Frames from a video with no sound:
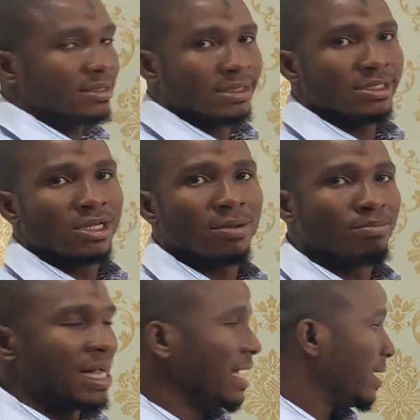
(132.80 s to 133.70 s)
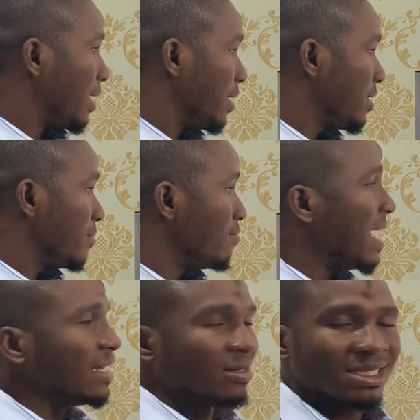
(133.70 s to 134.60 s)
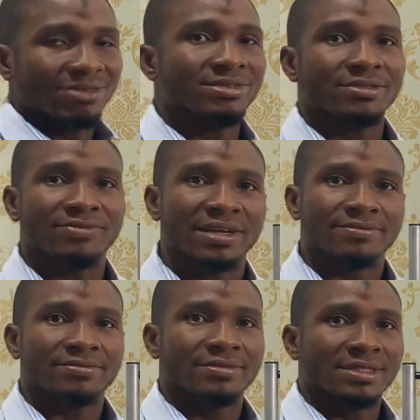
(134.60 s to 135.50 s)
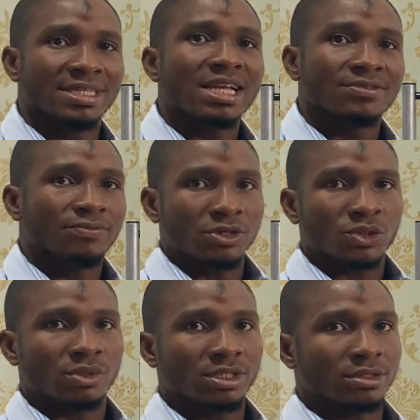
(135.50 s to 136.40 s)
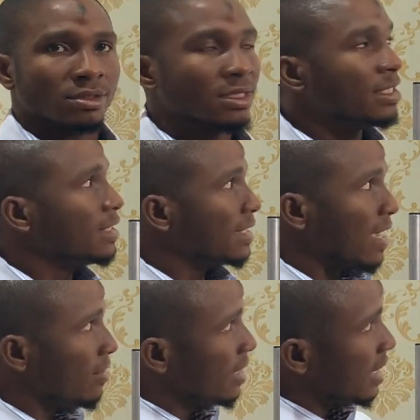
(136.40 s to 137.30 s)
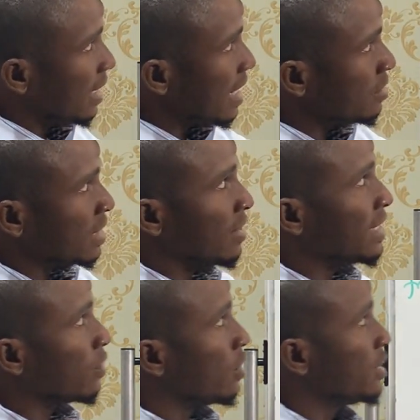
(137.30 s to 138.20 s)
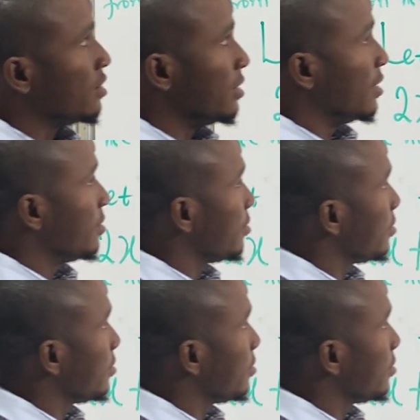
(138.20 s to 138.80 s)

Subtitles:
the number is minus 75. That's the first question. Now, let's put another question here.